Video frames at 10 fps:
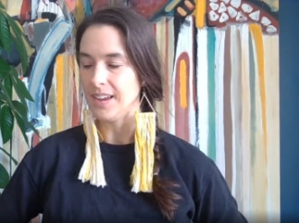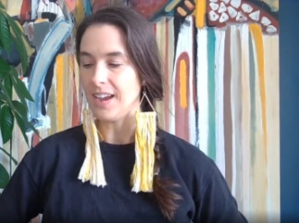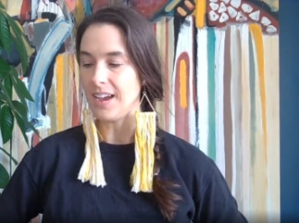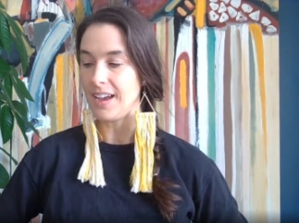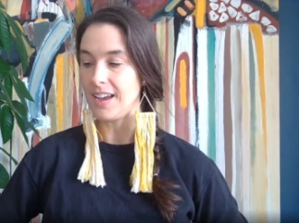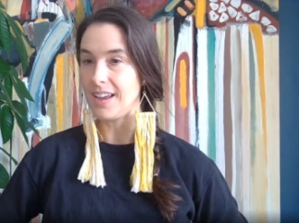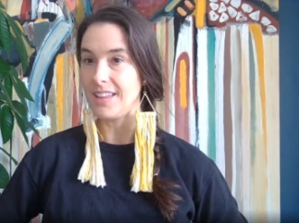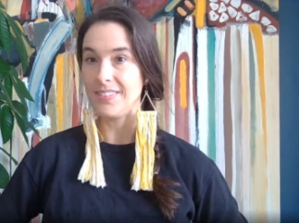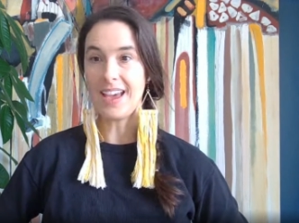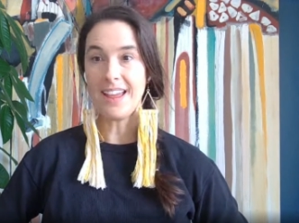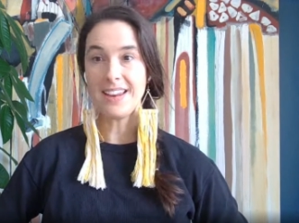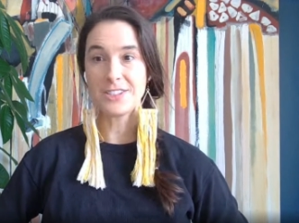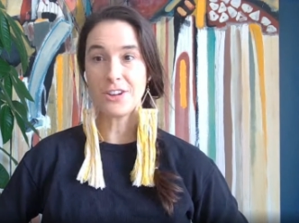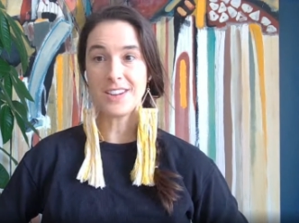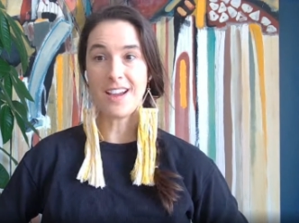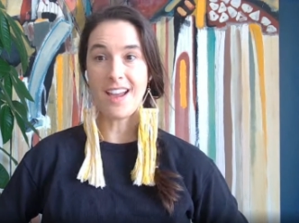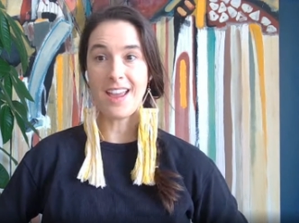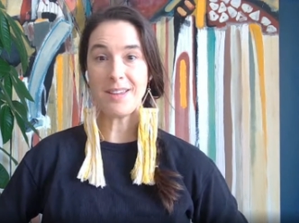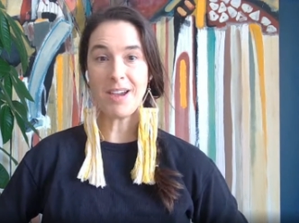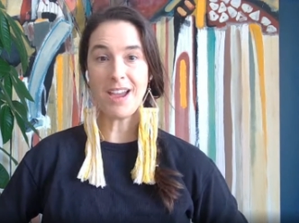uh, that is our
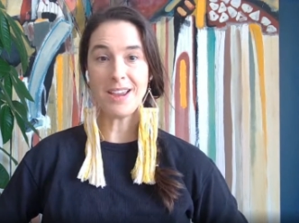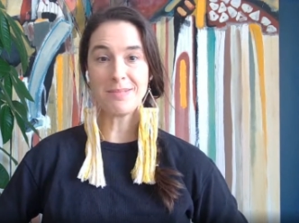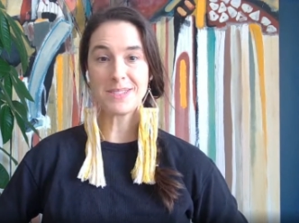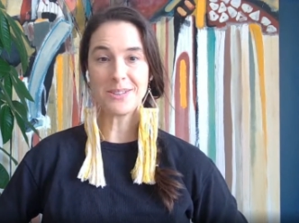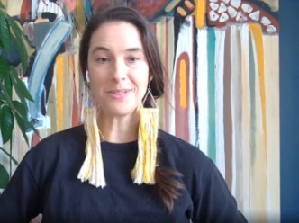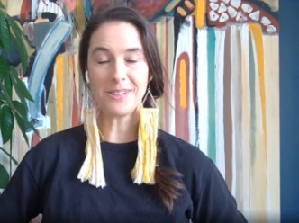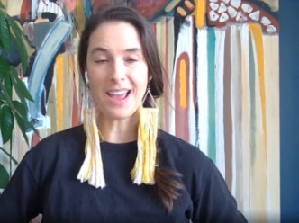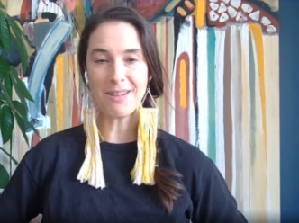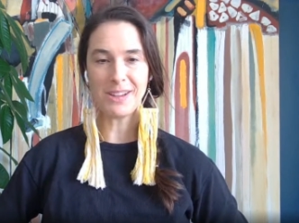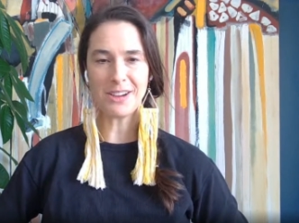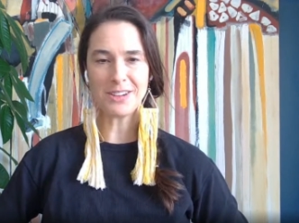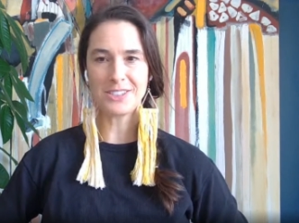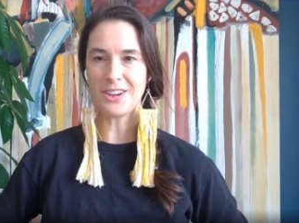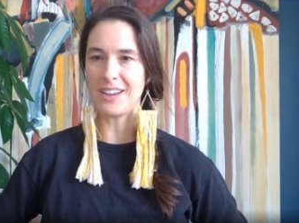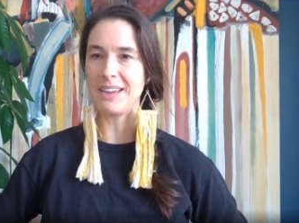time. I am so glad we got to talk.